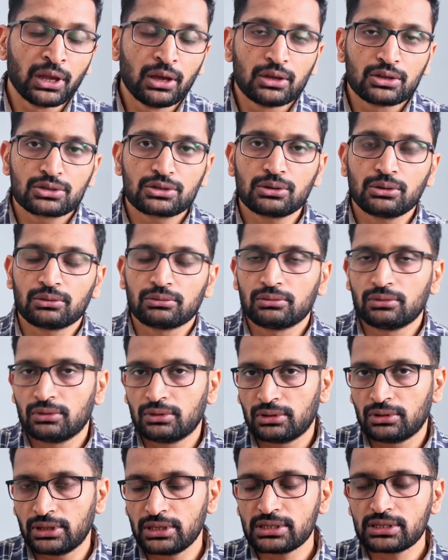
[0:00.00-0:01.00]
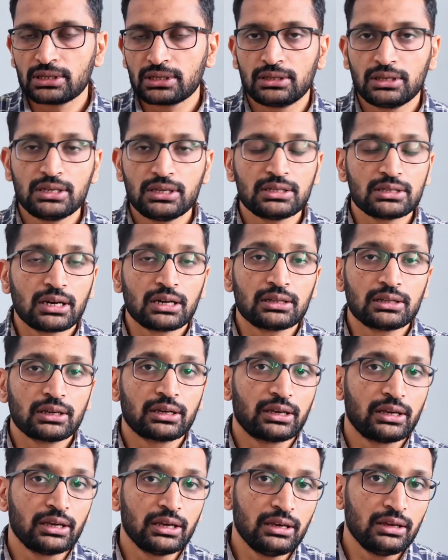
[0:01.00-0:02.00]
So these are the
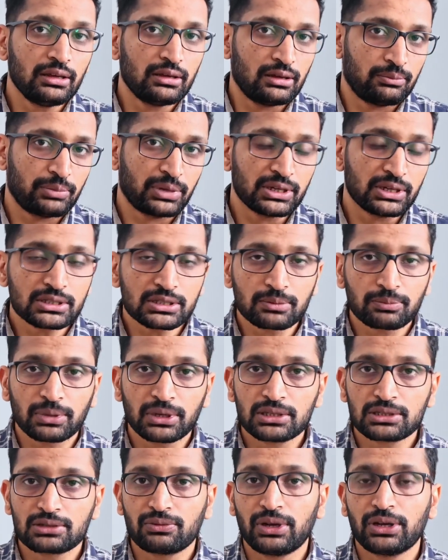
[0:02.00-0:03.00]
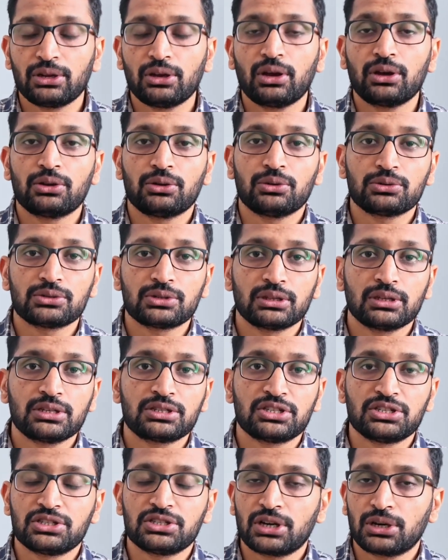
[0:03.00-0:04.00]
key principles when you are using the
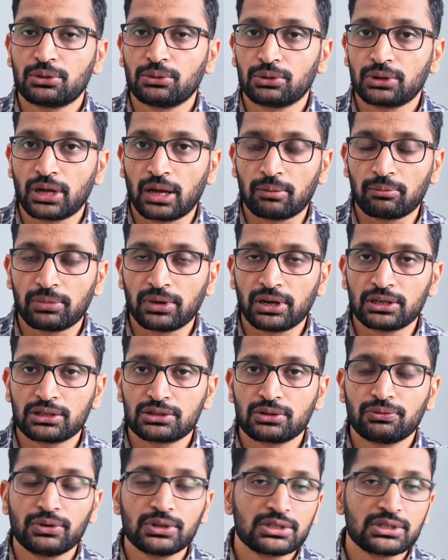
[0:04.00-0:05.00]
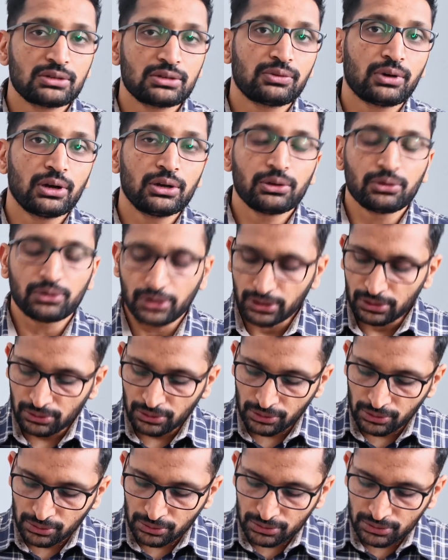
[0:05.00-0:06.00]
Jinja2 template. So first of all, you need
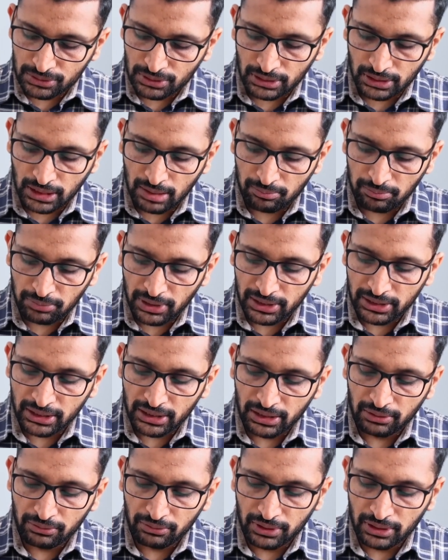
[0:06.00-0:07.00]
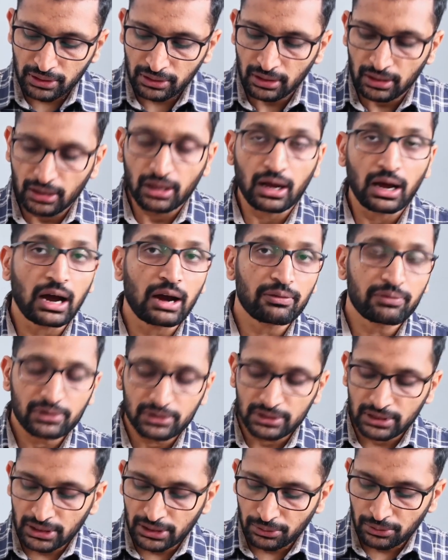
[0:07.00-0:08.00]
to use the template keyword. After
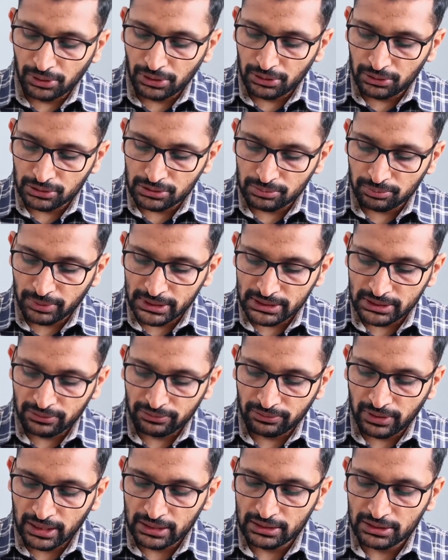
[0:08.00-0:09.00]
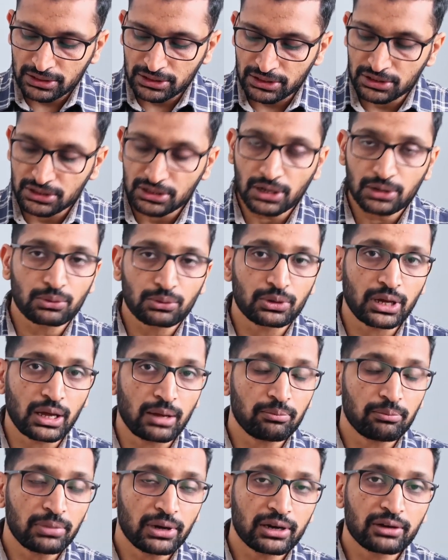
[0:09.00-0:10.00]
that, you need to specify the Jinja2
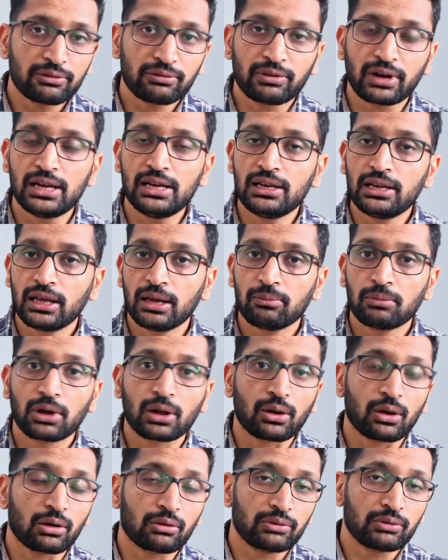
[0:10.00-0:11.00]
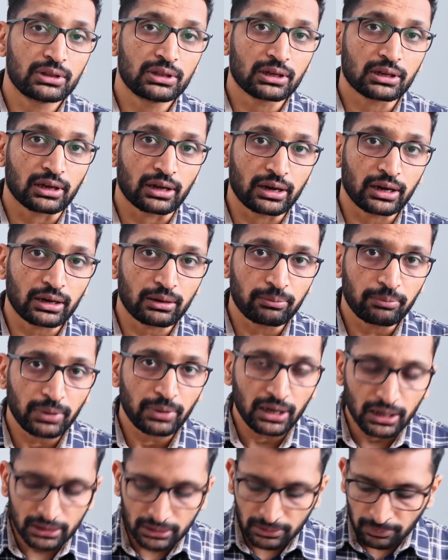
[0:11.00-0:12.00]
template file name along with the correct
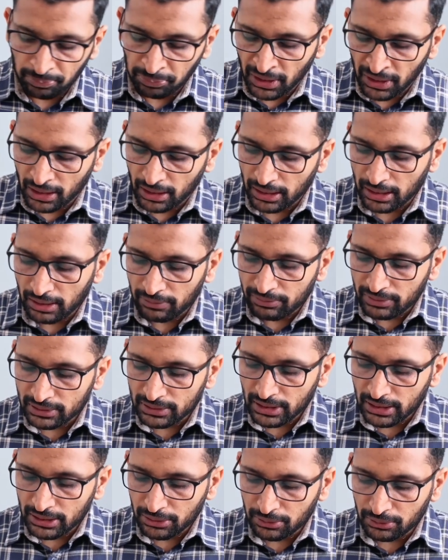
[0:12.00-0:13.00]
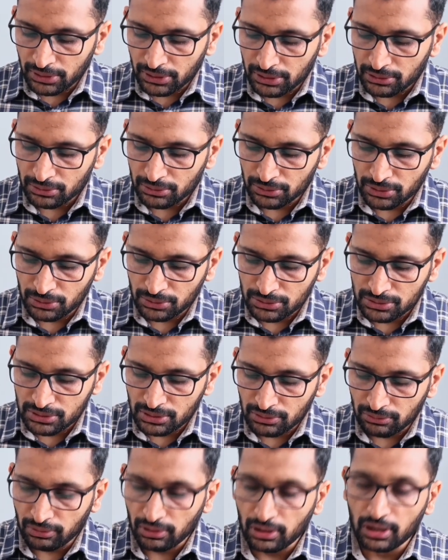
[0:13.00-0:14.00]
path. And after that, you need to use
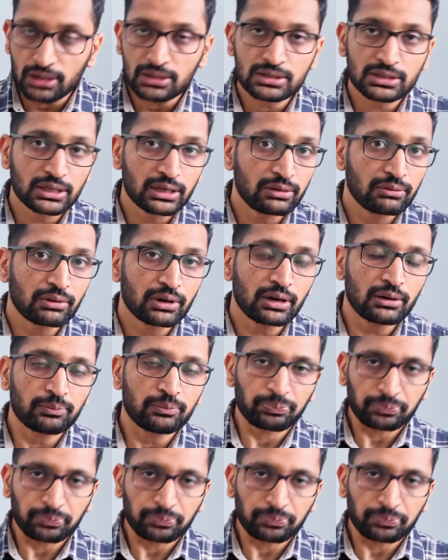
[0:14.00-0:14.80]
the vars keyword.